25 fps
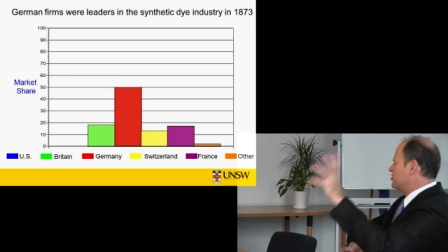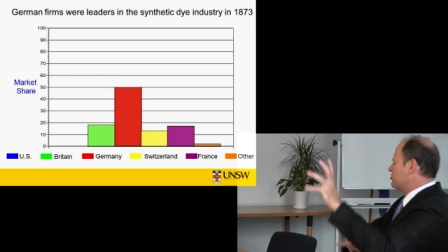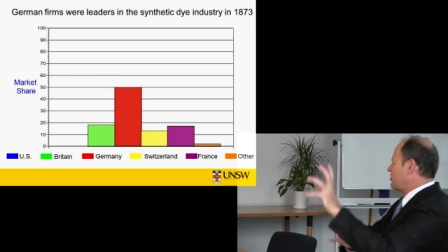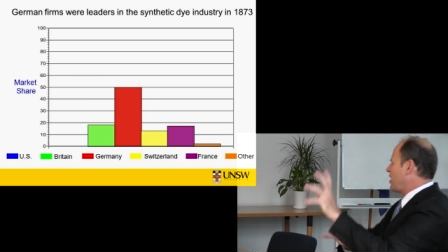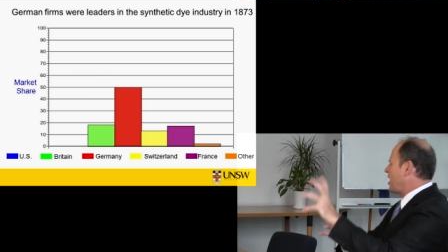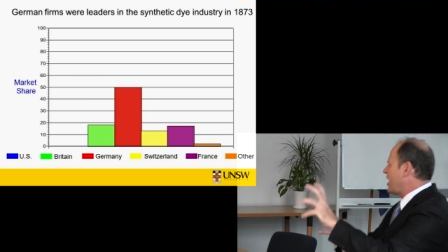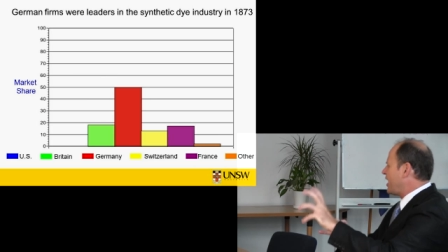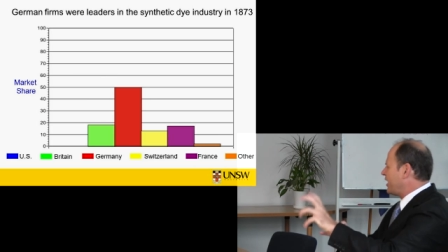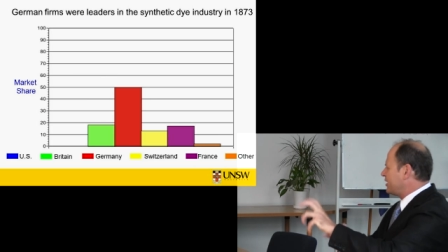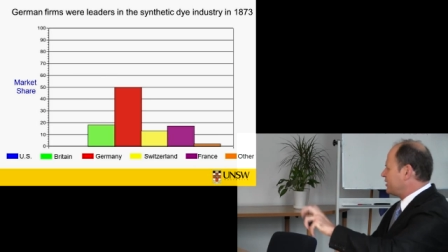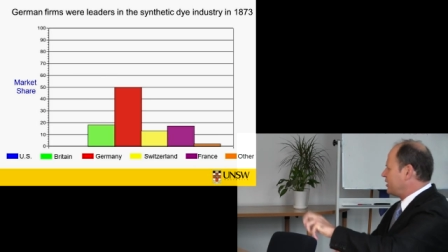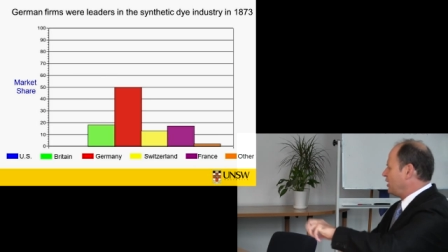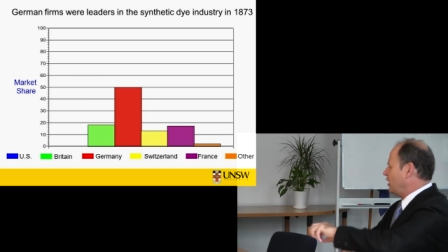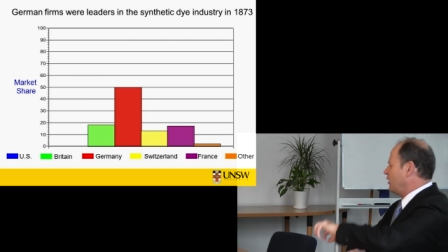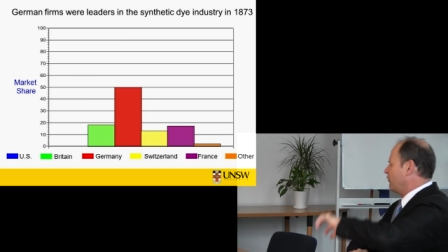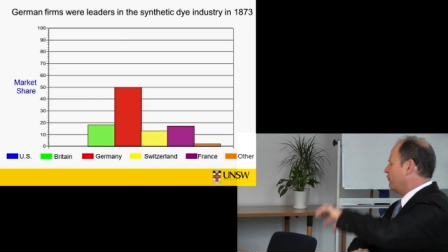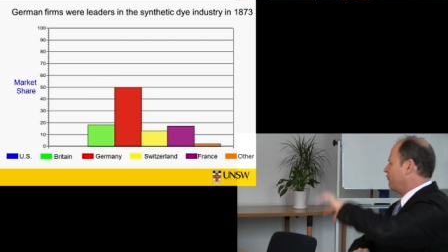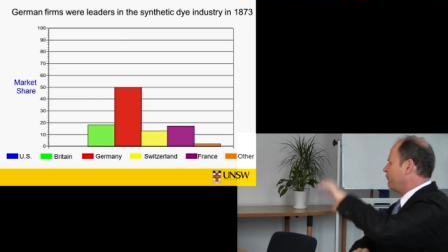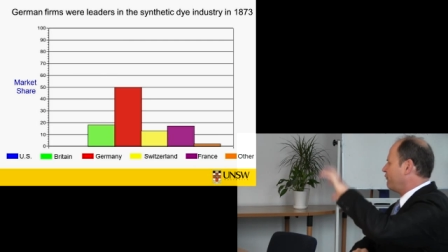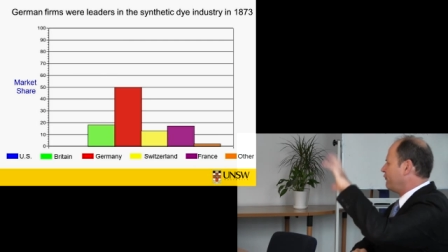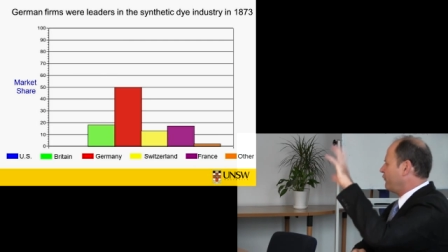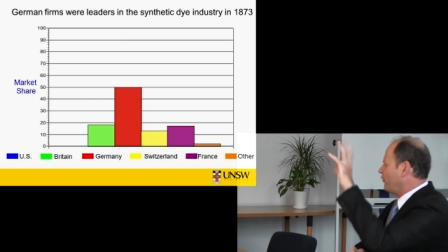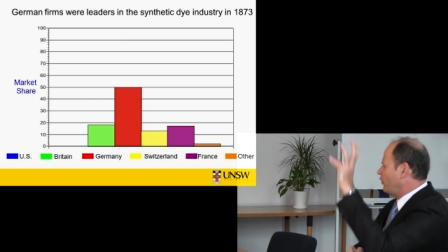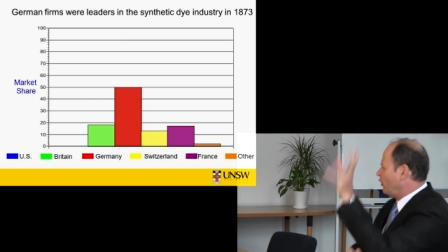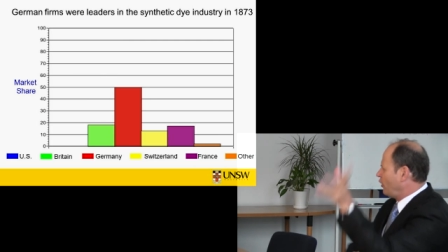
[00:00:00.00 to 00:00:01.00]
interacting,
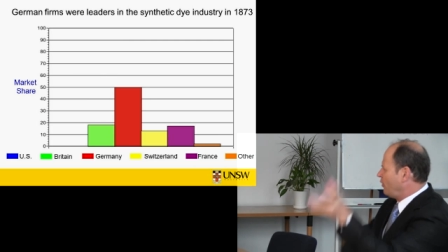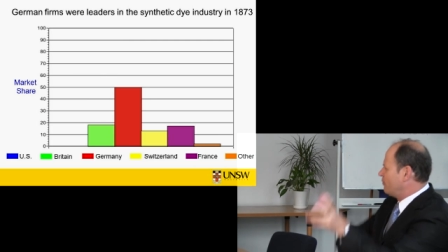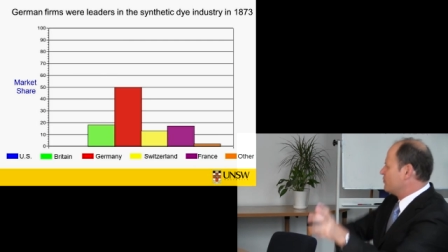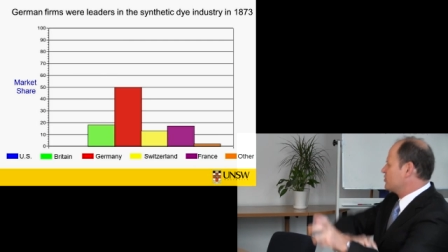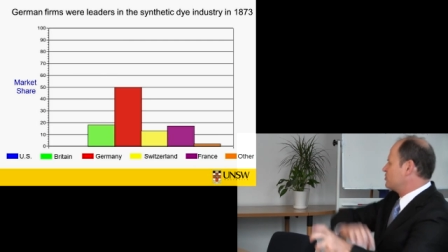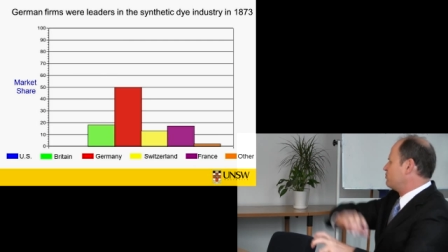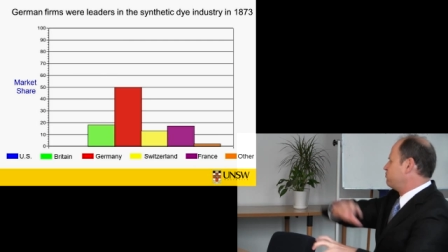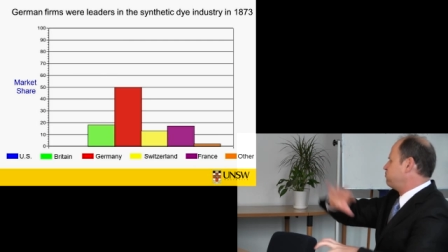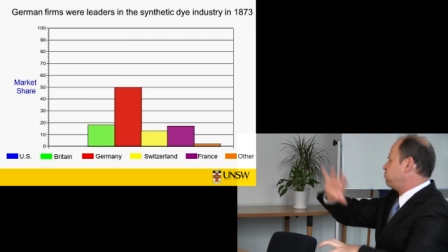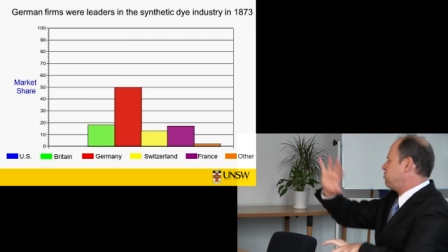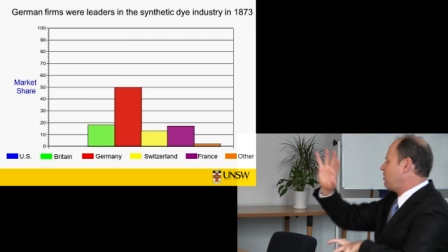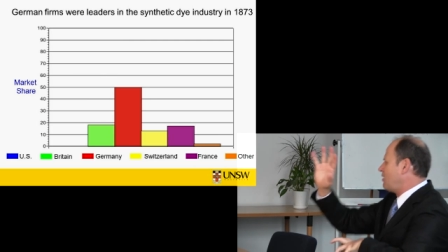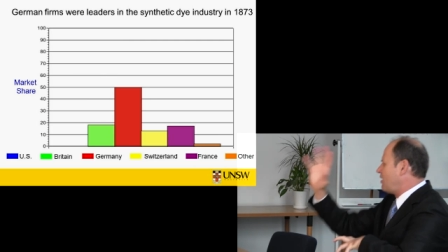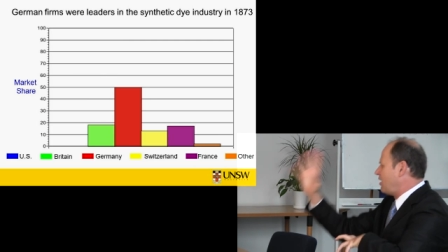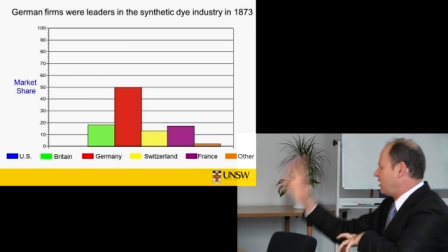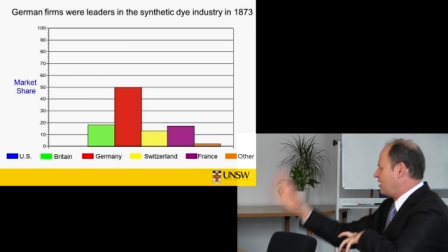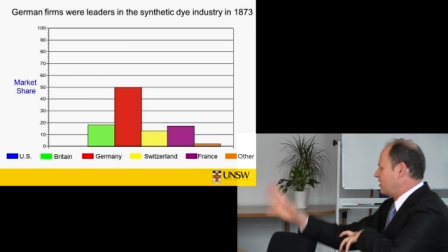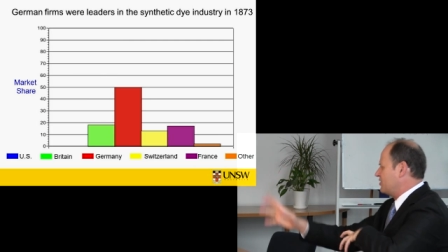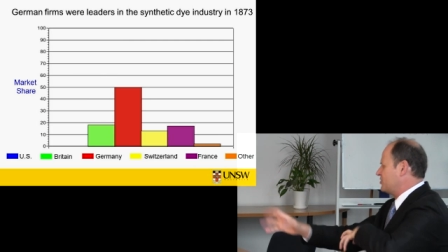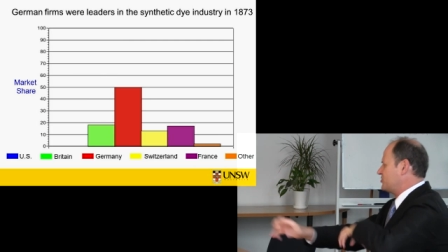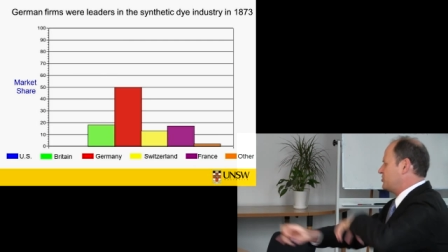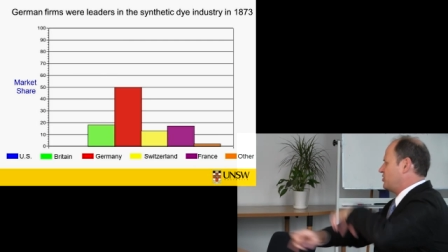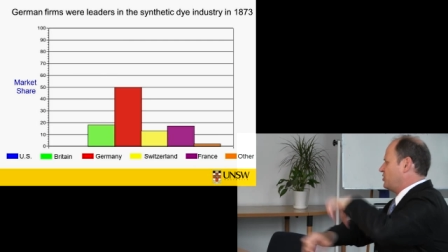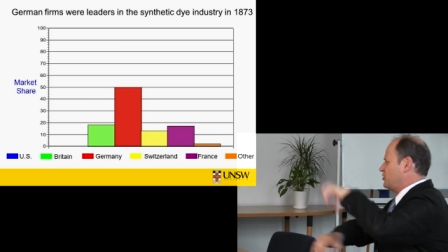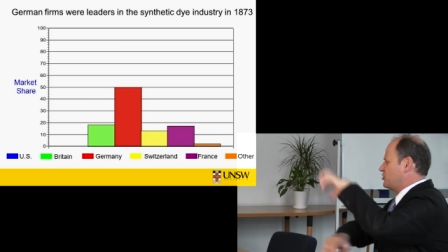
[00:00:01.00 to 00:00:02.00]
firms,
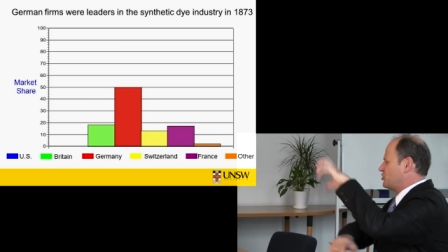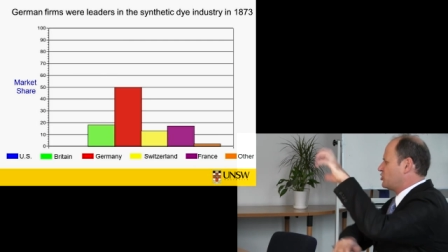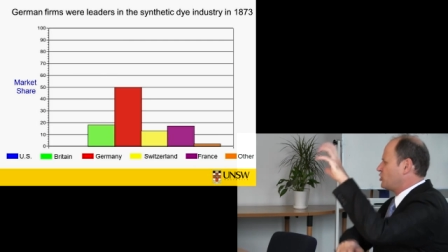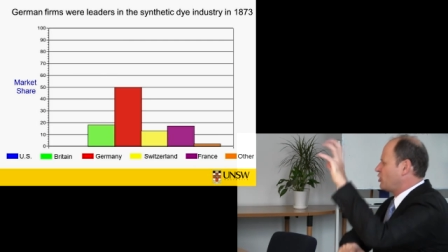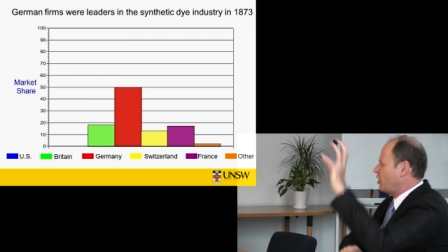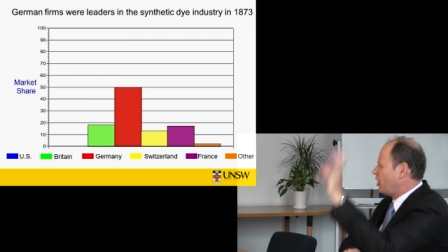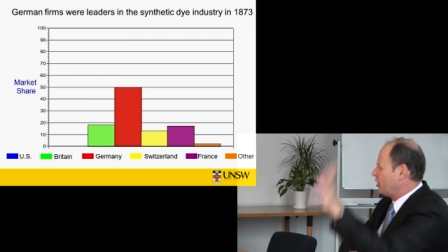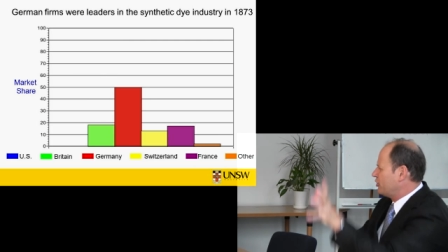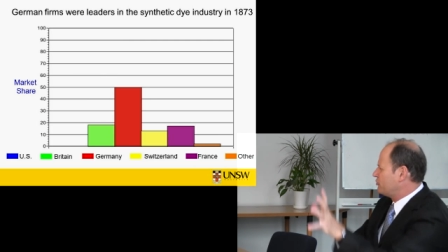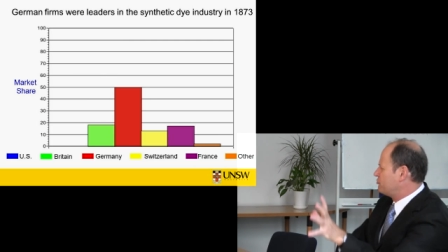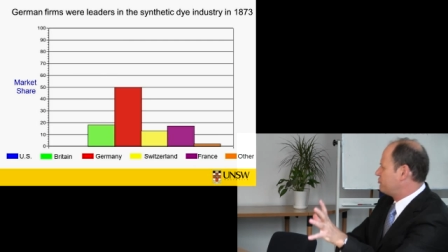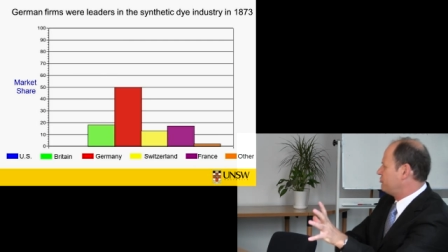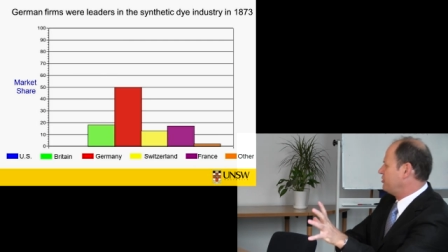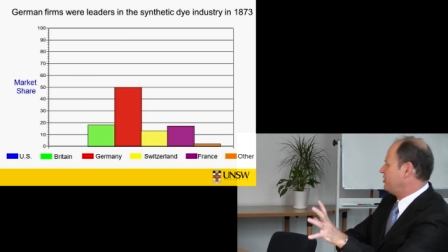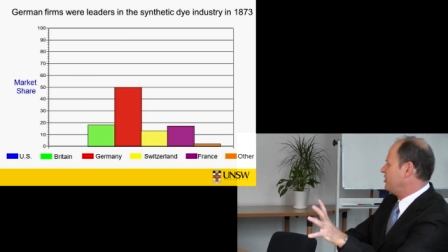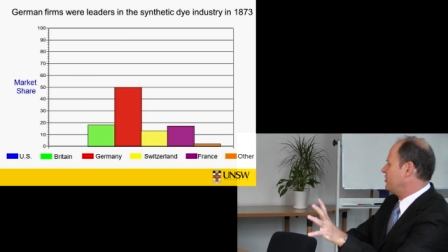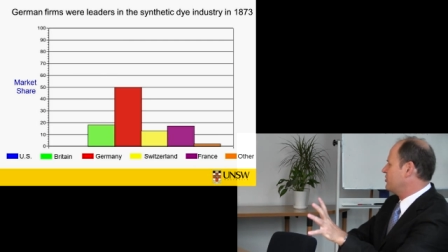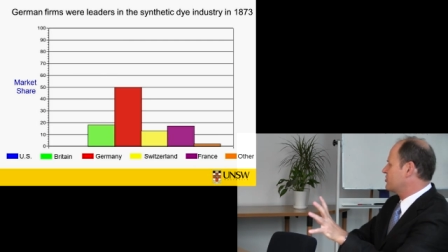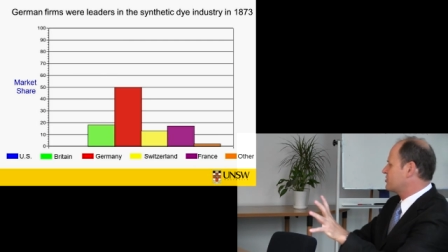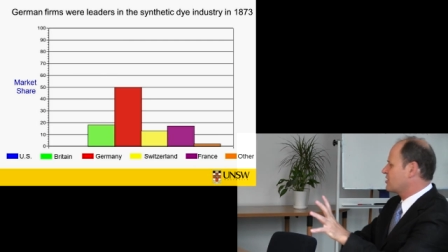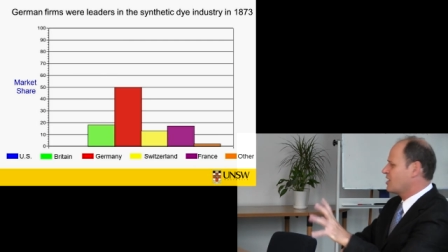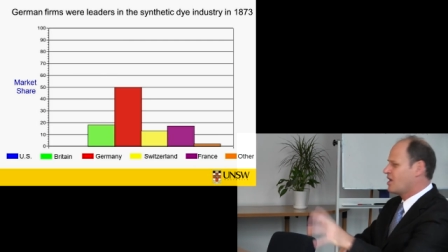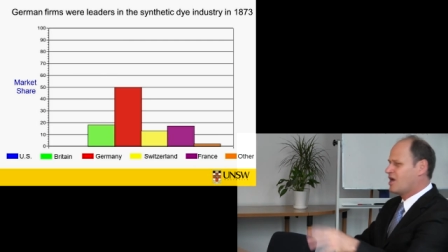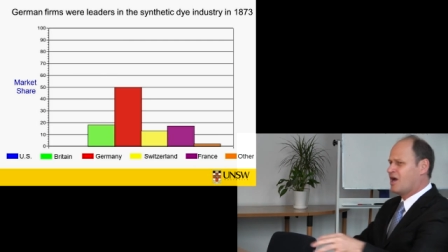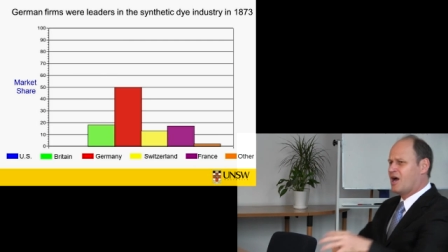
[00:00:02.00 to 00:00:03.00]
policies,
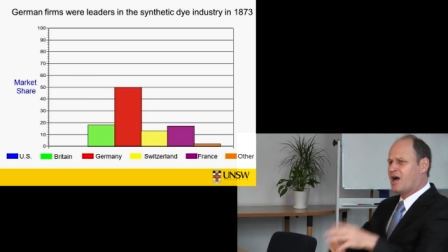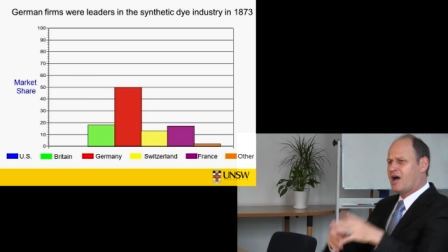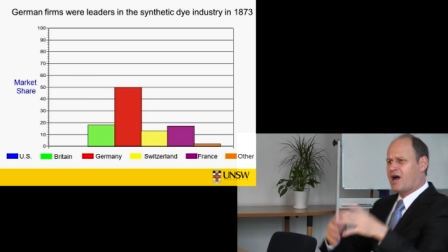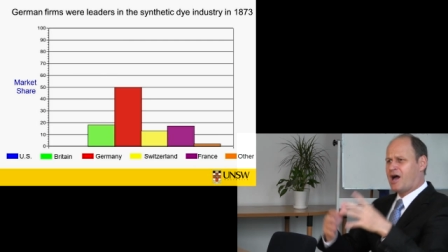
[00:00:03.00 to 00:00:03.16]
countries?